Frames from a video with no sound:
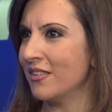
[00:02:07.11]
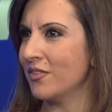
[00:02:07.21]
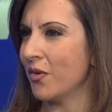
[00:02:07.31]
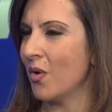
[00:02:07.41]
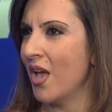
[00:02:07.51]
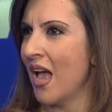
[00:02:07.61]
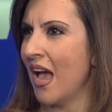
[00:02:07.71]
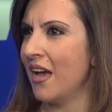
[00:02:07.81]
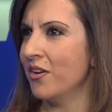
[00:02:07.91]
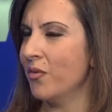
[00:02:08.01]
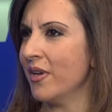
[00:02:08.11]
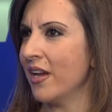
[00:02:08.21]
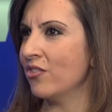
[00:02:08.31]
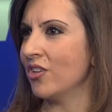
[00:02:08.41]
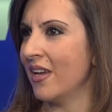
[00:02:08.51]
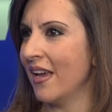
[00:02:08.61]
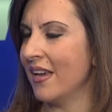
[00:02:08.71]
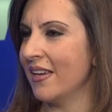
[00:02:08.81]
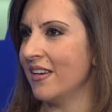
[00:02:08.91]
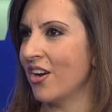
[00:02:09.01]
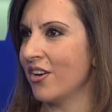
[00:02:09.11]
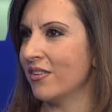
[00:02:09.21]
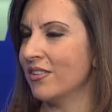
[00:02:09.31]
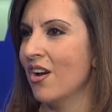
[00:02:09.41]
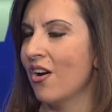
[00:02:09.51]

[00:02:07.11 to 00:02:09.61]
So how do we educate our